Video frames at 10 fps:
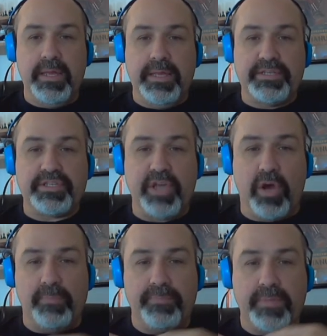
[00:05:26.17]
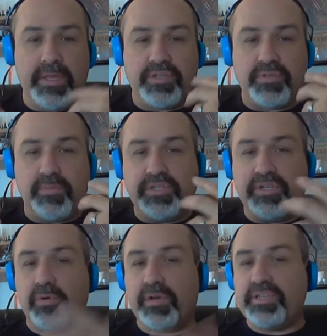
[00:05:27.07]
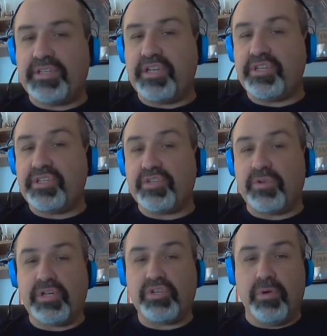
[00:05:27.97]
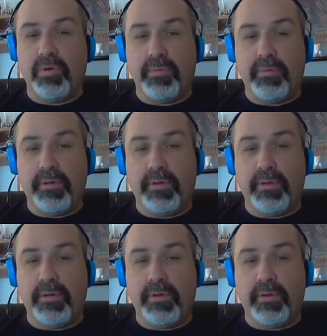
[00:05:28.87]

So, switching organization structural